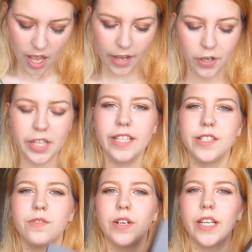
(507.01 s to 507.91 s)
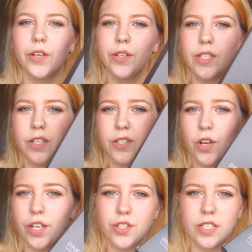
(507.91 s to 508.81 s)
And I think this is really good because
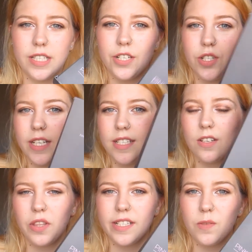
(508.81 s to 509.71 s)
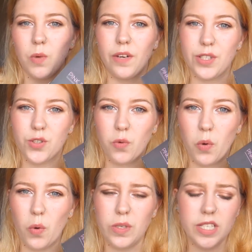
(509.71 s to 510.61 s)
I can just literally slot this in one of his
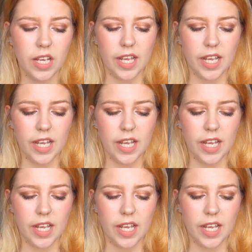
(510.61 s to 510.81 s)
drawers,